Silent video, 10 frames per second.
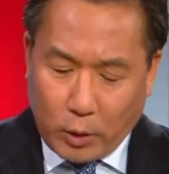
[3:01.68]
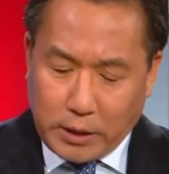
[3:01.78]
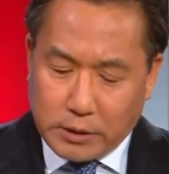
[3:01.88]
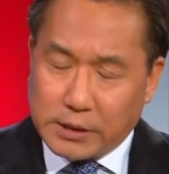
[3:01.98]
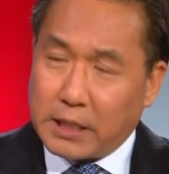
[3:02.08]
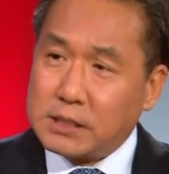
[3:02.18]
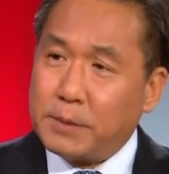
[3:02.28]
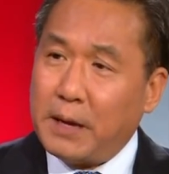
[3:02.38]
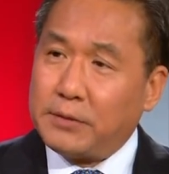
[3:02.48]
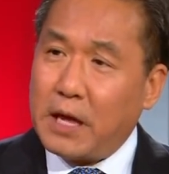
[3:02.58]
what can you tell
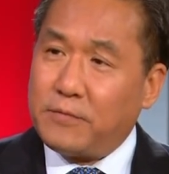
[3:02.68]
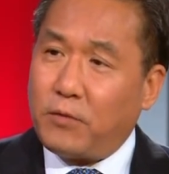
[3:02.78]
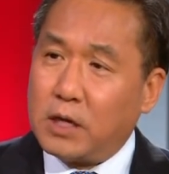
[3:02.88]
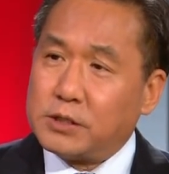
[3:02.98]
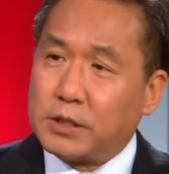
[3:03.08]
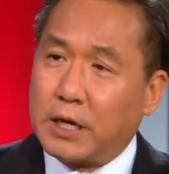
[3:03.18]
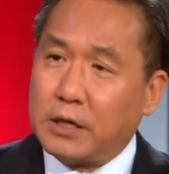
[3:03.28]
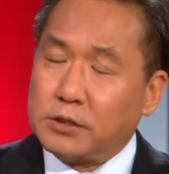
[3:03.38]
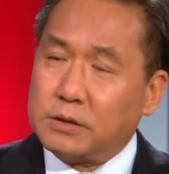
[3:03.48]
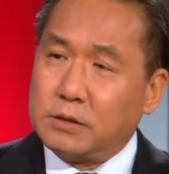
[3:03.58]
us about that foster
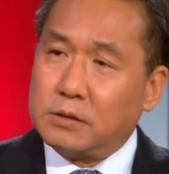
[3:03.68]
care?